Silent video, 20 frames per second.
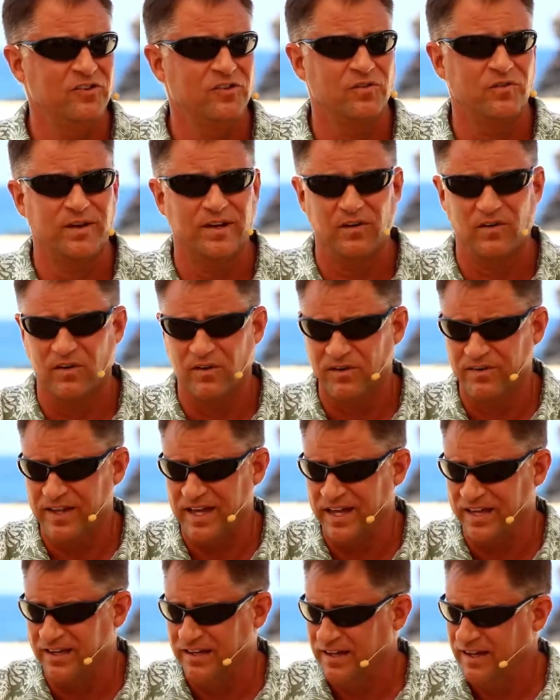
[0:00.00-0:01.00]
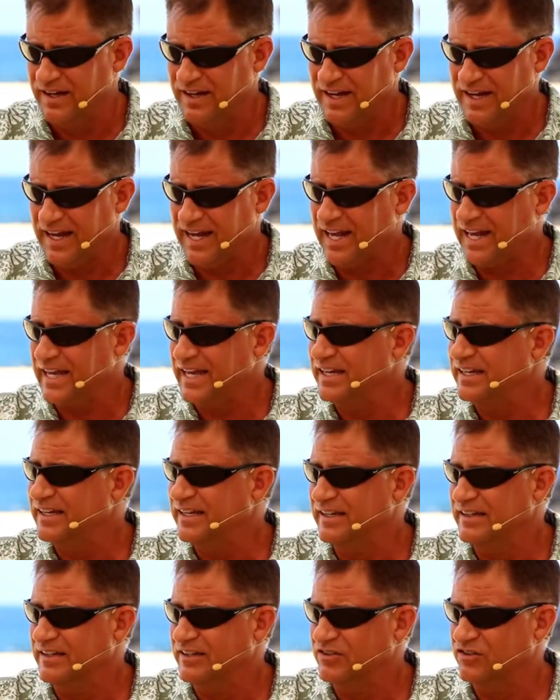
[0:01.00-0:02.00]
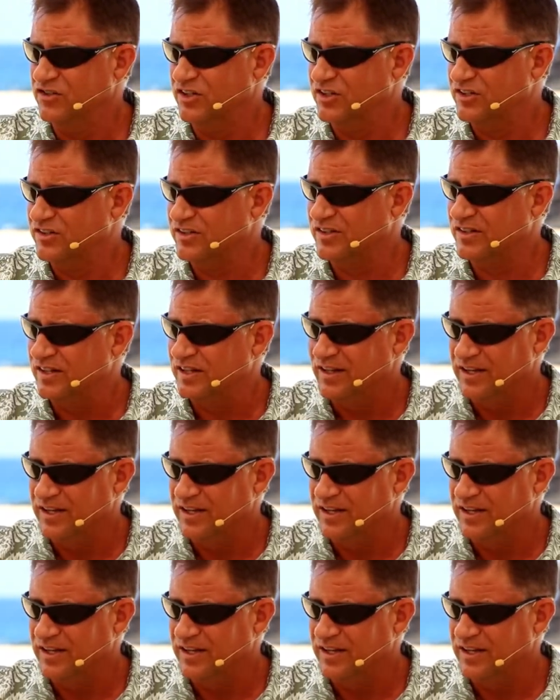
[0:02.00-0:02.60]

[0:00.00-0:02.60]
took away all that hate, and it just,